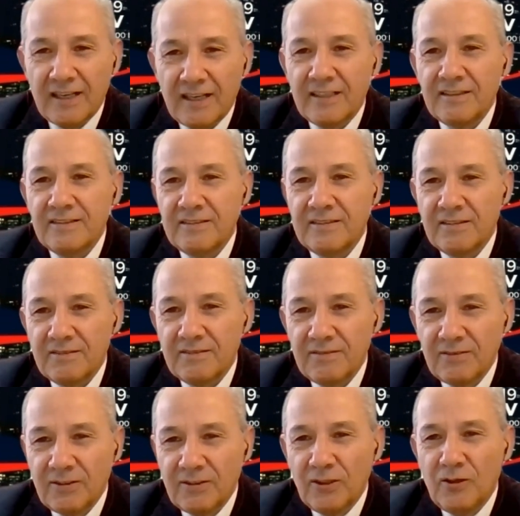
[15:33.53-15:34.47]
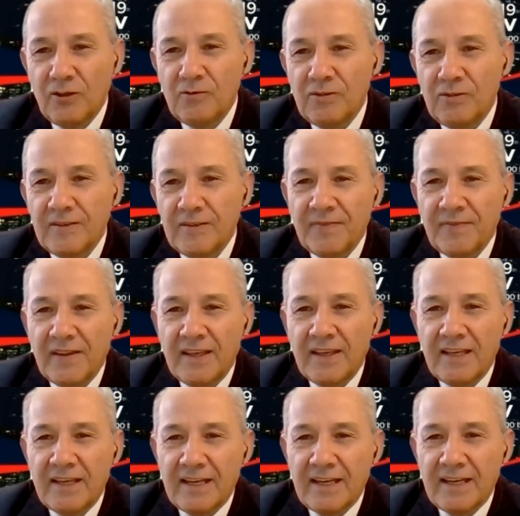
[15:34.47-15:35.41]
heart, love,
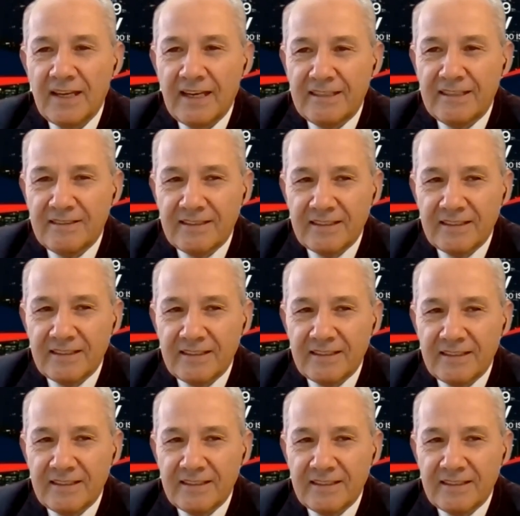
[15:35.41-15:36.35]
and